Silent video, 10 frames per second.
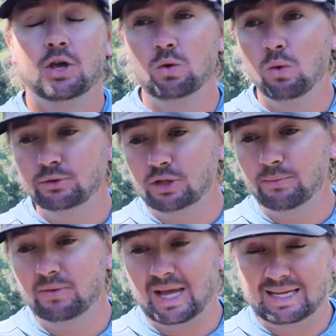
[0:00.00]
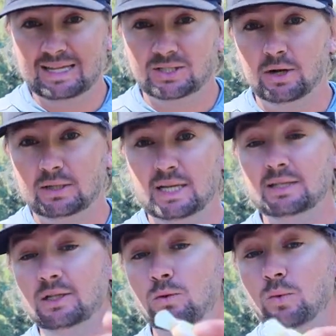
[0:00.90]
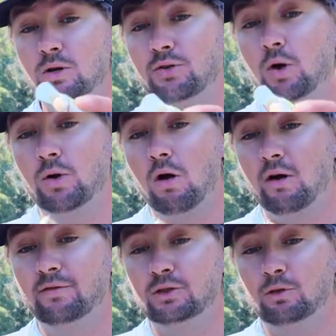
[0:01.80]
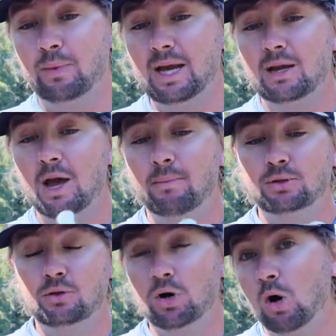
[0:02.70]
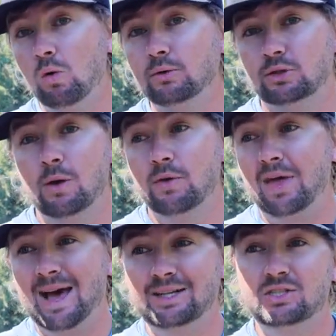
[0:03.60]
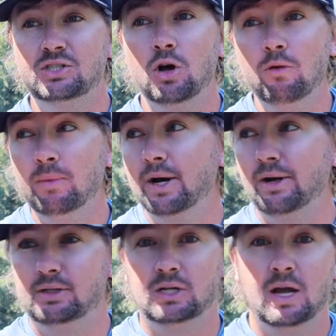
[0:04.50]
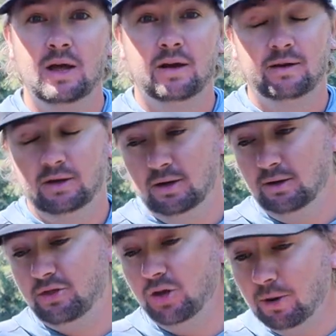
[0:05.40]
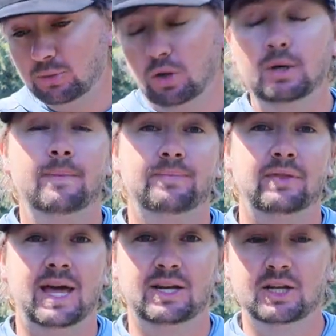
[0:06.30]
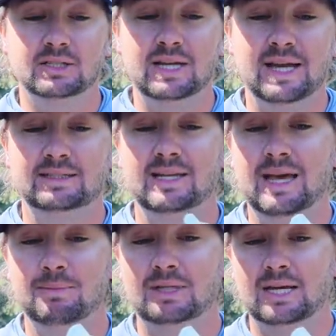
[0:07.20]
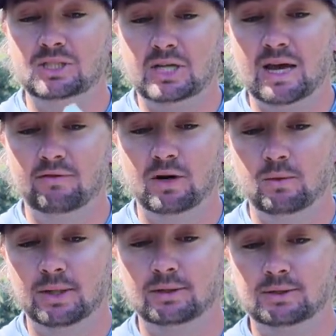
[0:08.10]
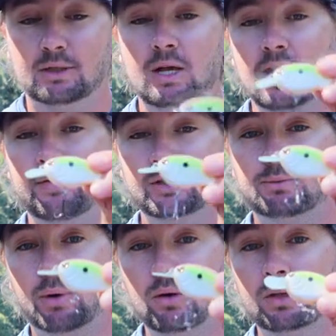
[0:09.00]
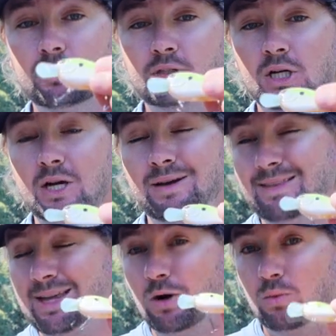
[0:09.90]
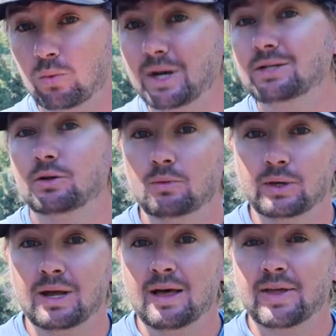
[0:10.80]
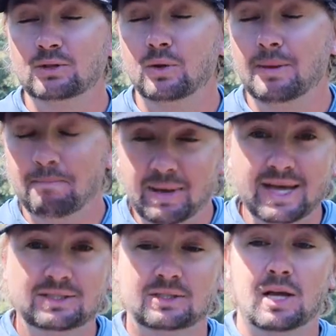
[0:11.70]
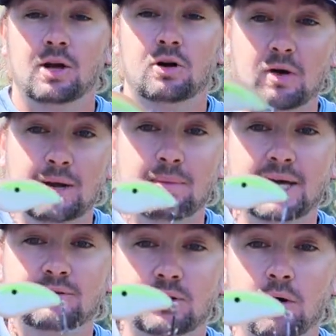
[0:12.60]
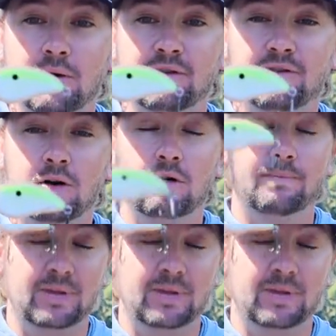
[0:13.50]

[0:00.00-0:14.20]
You want something that gets their attention when you're throwing an artificial bait, but you don't want something that has so much thump to it that it doesn't actually imitate shad very well. So the Spro Little John, the original one, that's one of the best crankbaits for throwing in the fall.